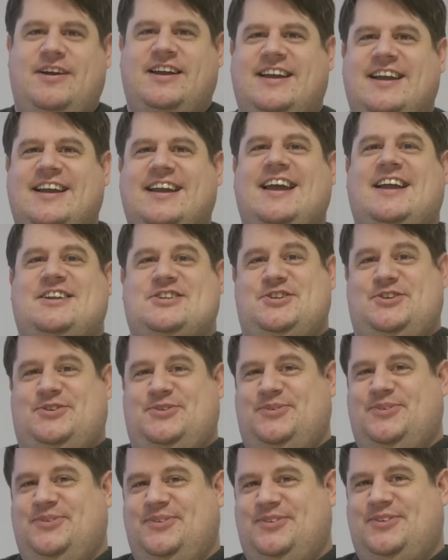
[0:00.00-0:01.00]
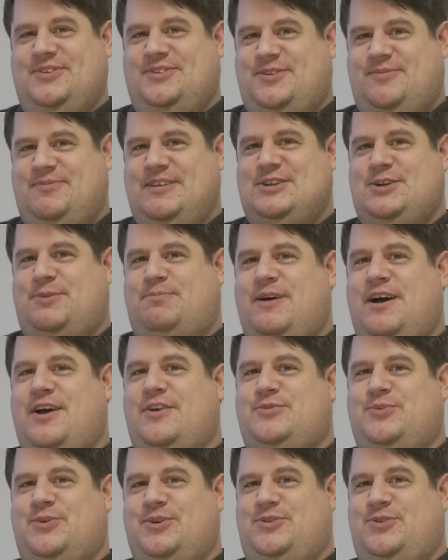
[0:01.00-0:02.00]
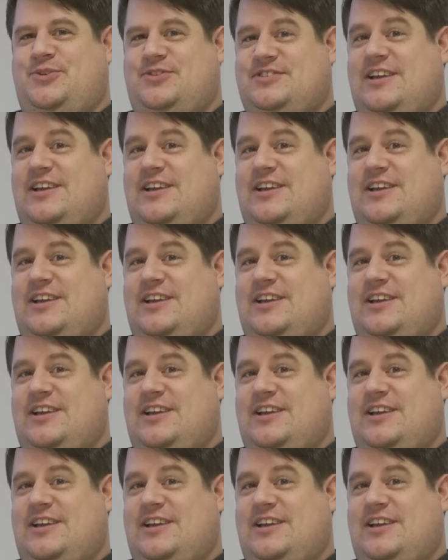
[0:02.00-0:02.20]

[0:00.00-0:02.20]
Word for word: I can get you to submit your password to